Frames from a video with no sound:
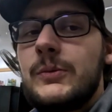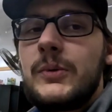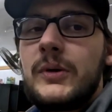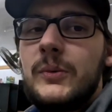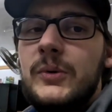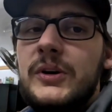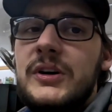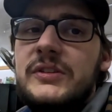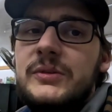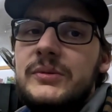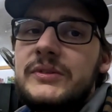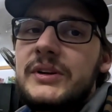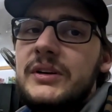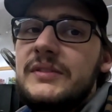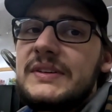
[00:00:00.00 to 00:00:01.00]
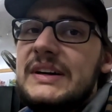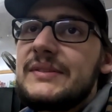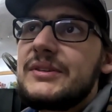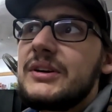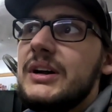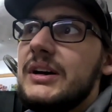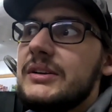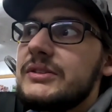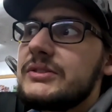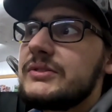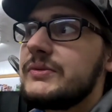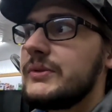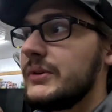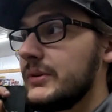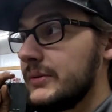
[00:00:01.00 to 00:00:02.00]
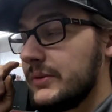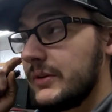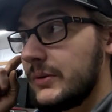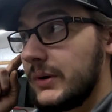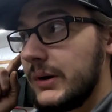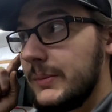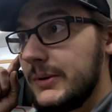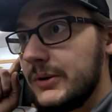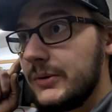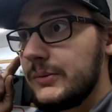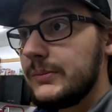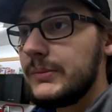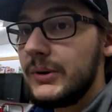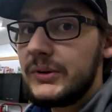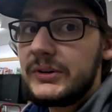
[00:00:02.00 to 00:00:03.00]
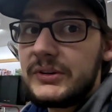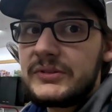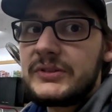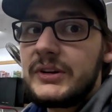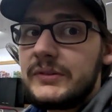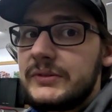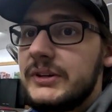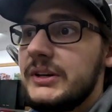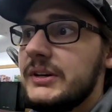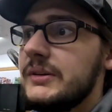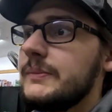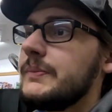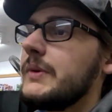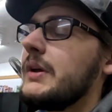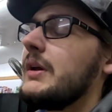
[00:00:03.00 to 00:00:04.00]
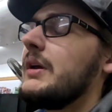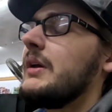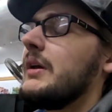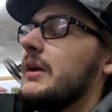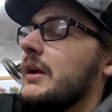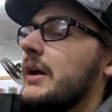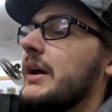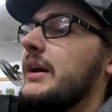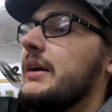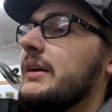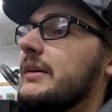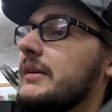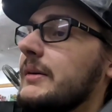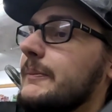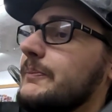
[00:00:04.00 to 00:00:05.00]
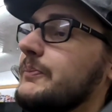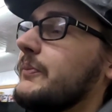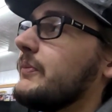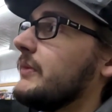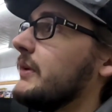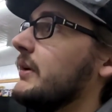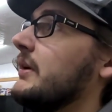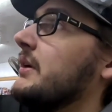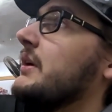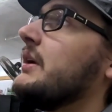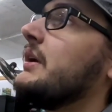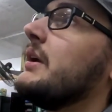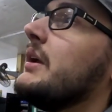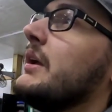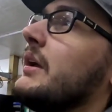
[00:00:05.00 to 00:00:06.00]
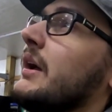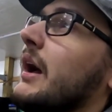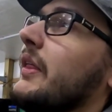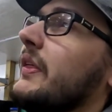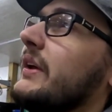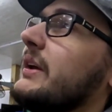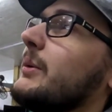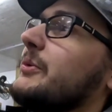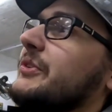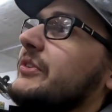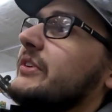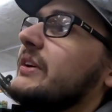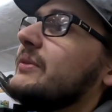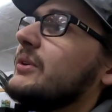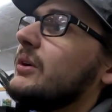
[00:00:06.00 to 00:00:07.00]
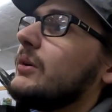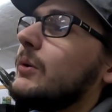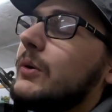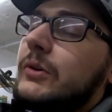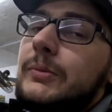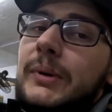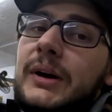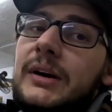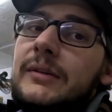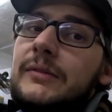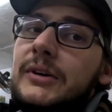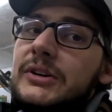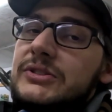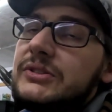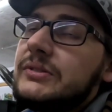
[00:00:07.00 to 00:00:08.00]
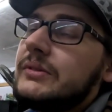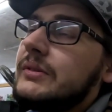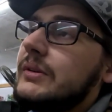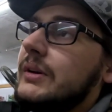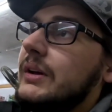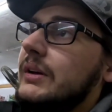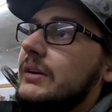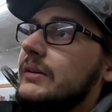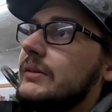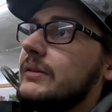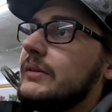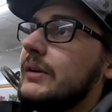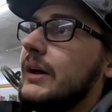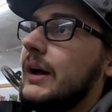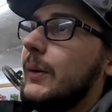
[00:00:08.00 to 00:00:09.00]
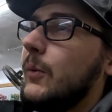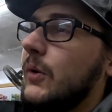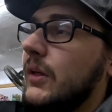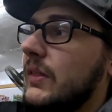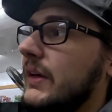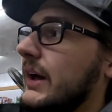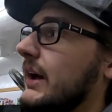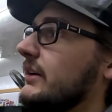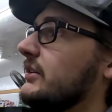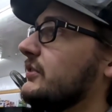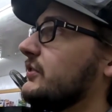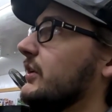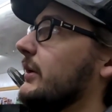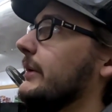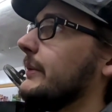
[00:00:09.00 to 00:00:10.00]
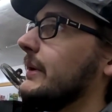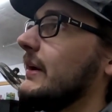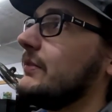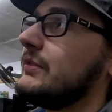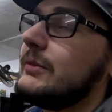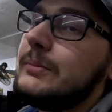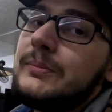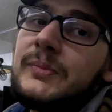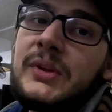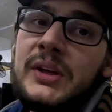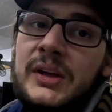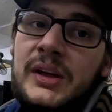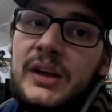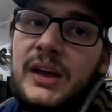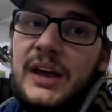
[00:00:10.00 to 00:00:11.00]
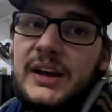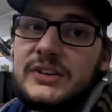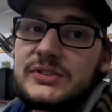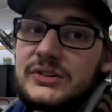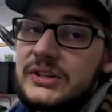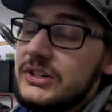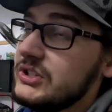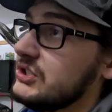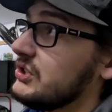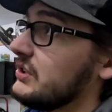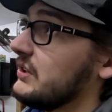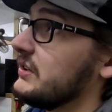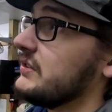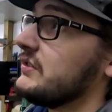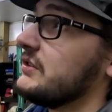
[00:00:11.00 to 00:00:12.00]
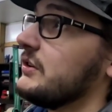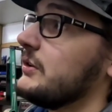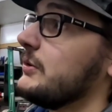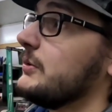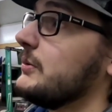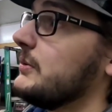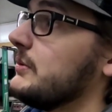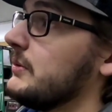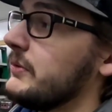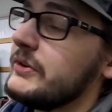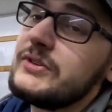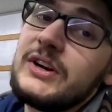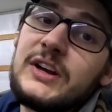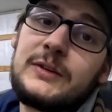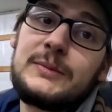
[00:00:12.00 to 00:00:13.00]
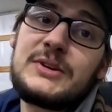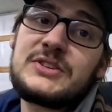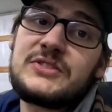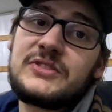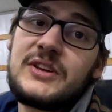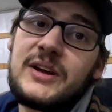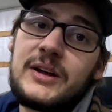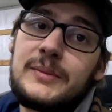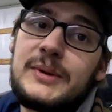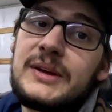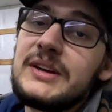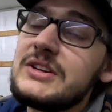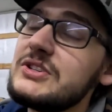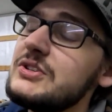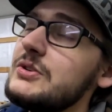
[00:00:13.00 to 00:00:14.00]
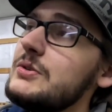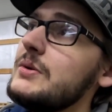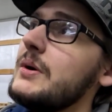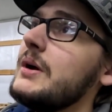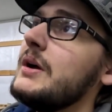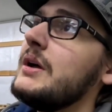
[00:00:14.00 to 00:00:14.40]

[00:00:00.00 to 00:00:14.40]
one it was $3,500 for the rebuild, build it yourself kit. And I think it was a 700 horsepower version, and I wanted that just so we have some extra insurance, so the transmission's not going to be an issue.